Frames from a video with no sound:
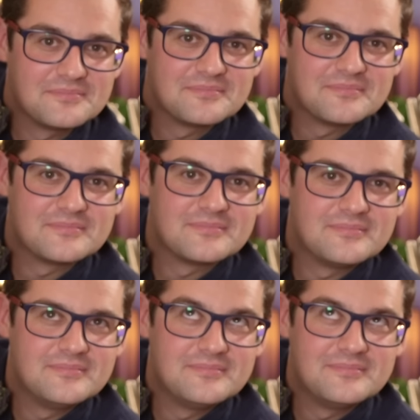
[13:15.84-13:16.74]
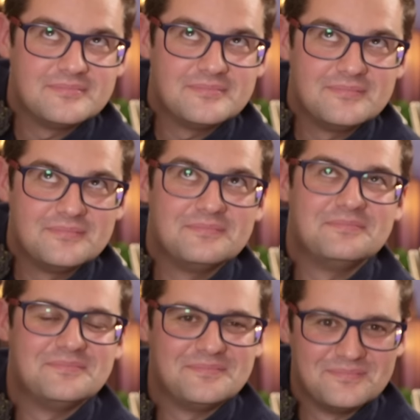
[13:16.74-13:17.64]

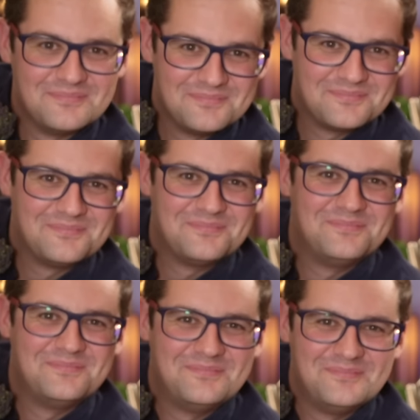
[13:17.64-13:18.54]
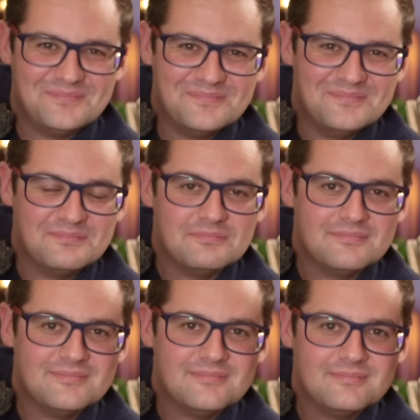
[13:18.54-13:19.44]

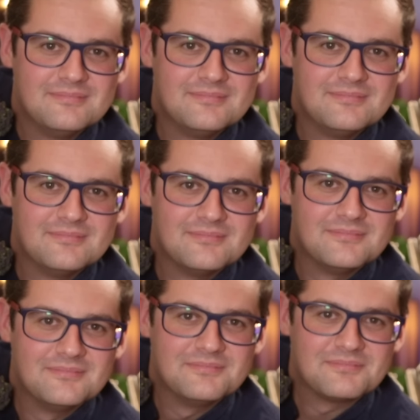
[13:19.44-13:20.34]
(not speaking)